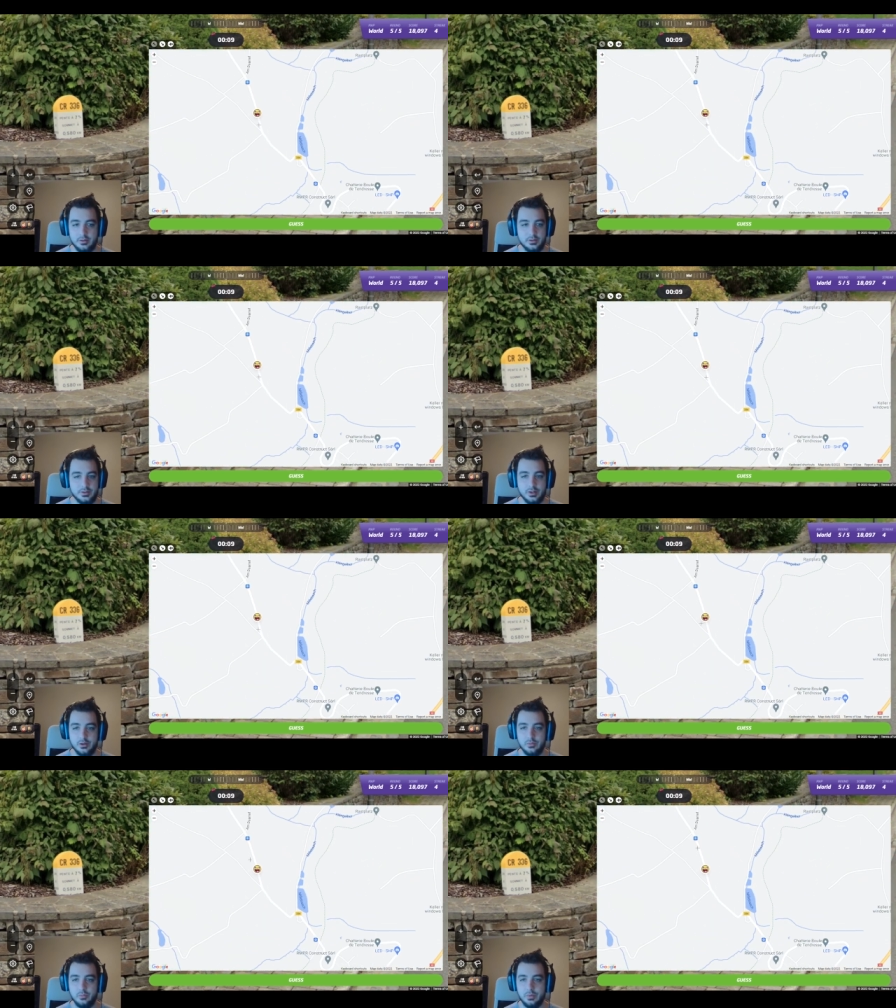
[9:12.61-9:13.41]
So
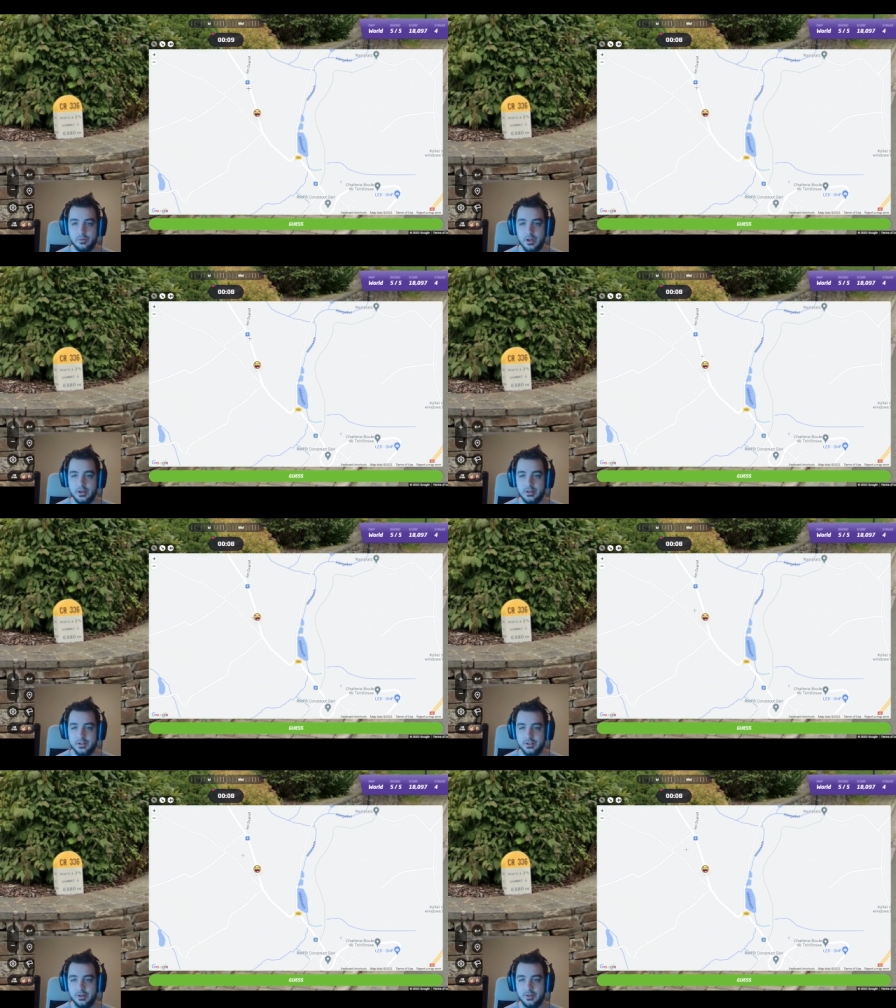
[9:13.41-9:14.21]
we were not
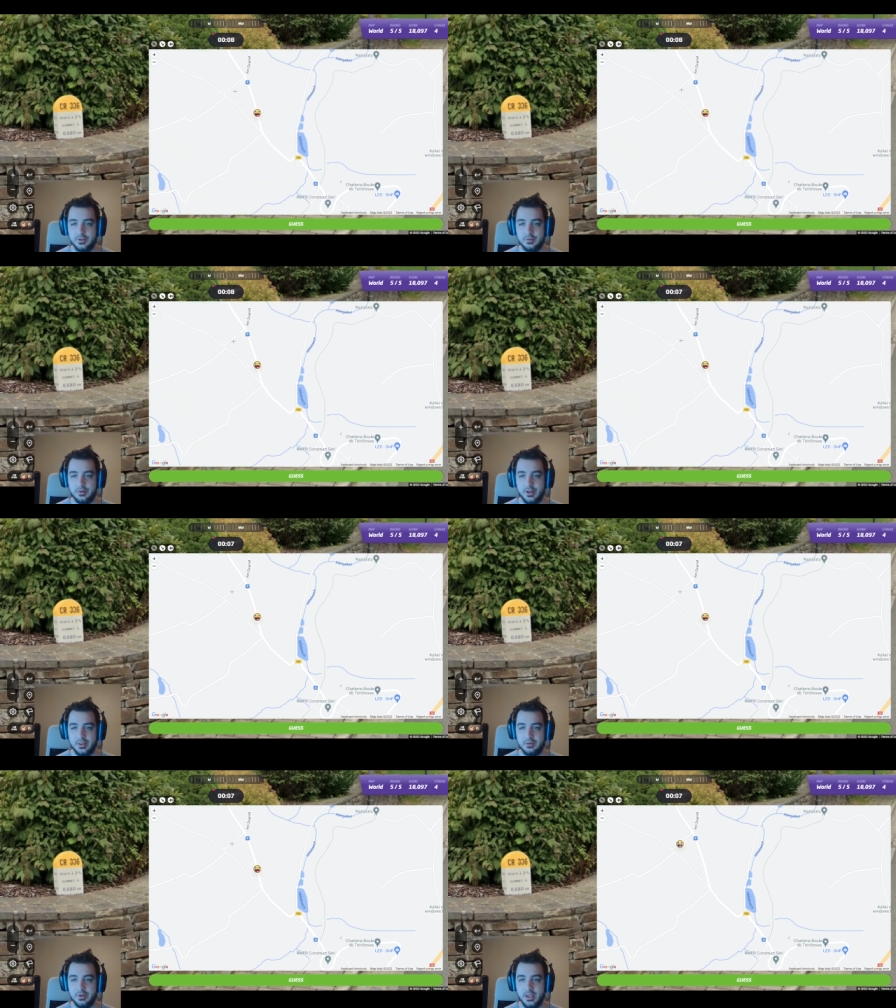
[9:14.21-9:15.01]
initially on this road. I
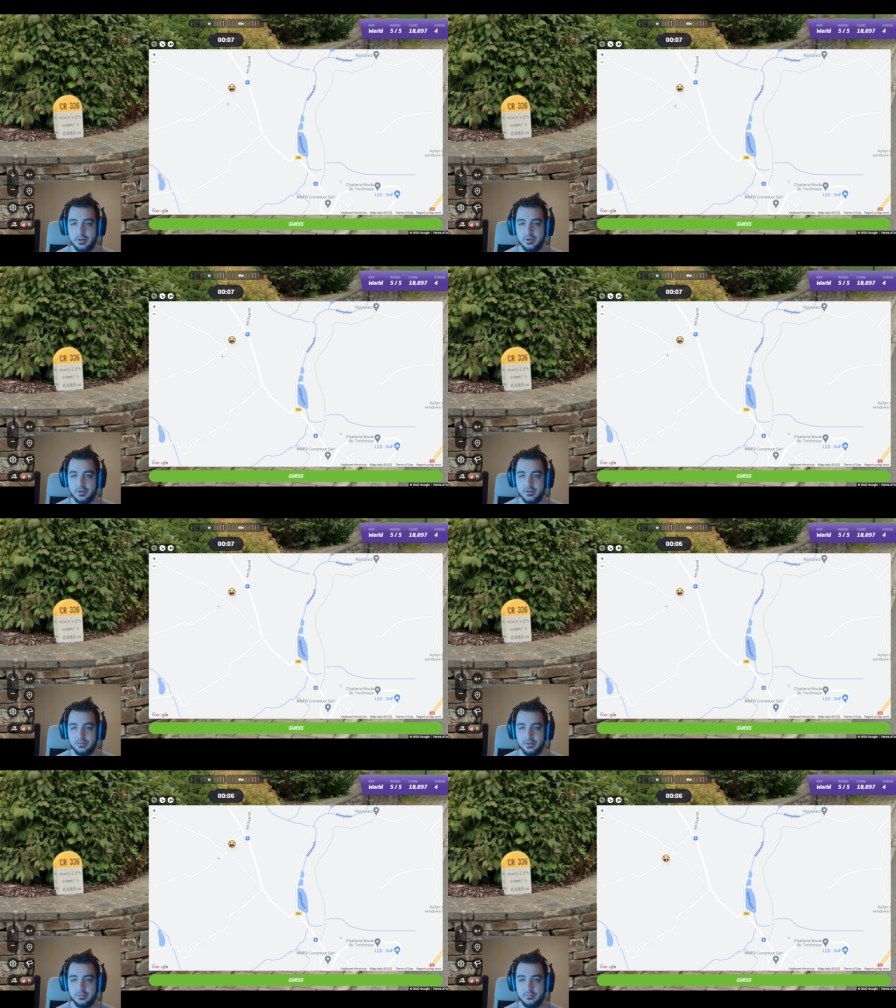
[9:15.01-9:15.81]
think we came on to
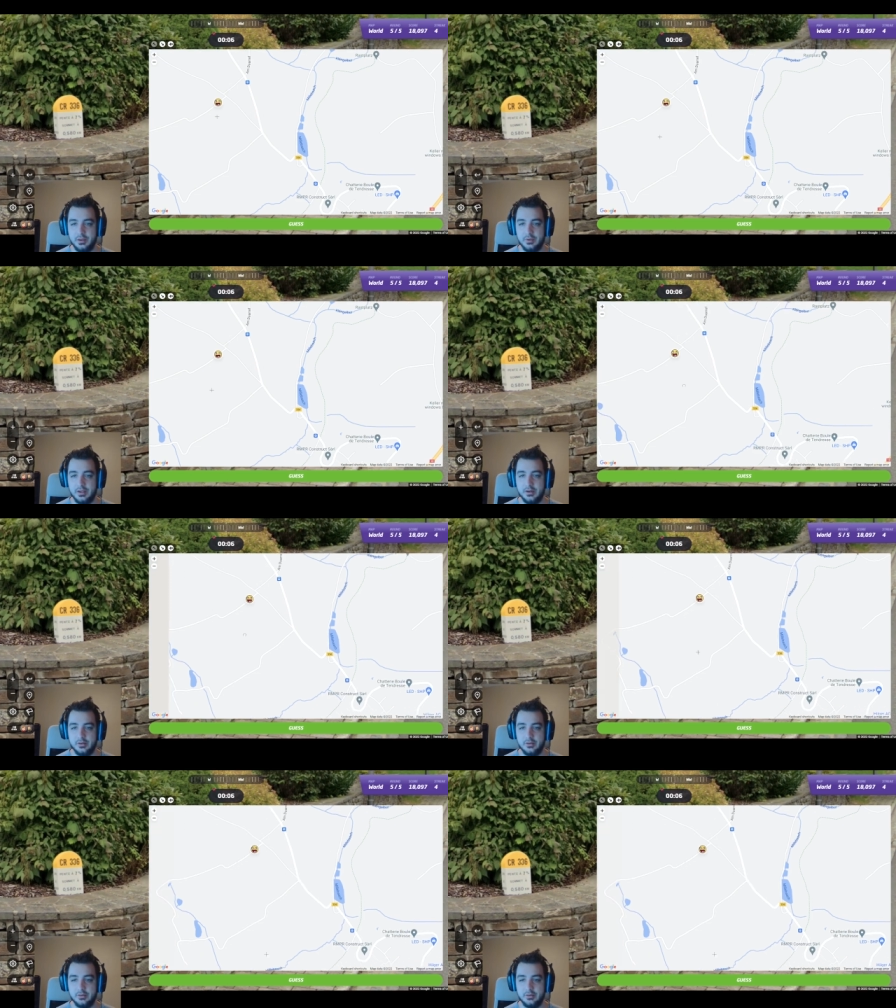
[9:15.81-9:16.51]
it maybe here.